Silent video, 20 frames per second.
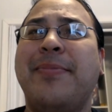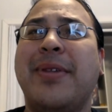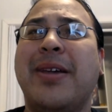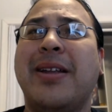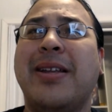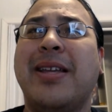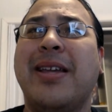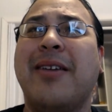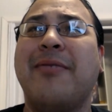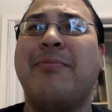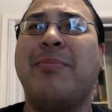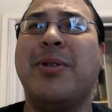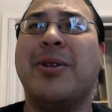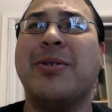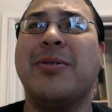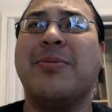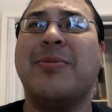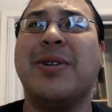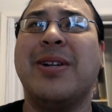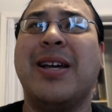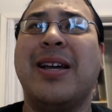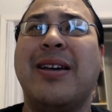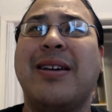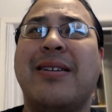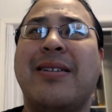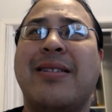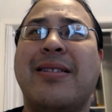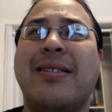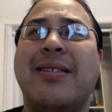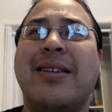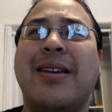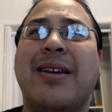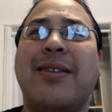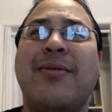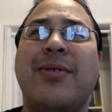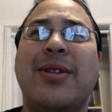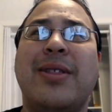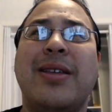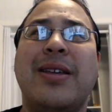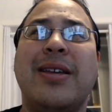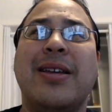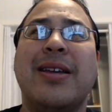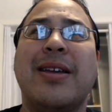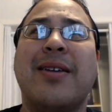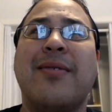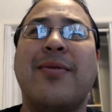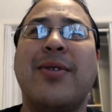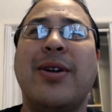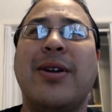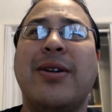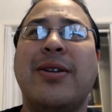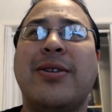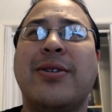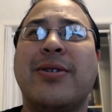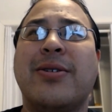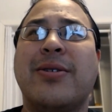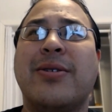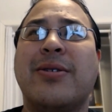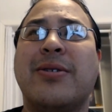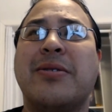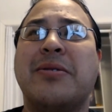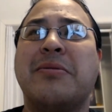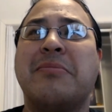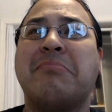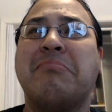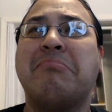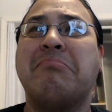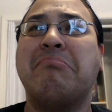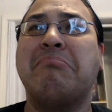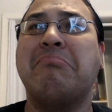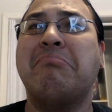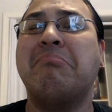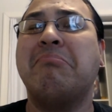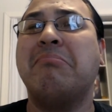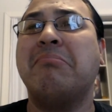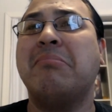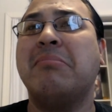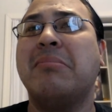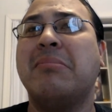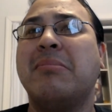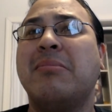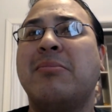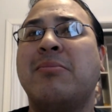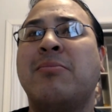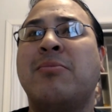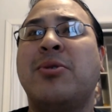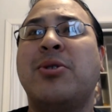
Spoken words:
that gave +1 health to everything every turn.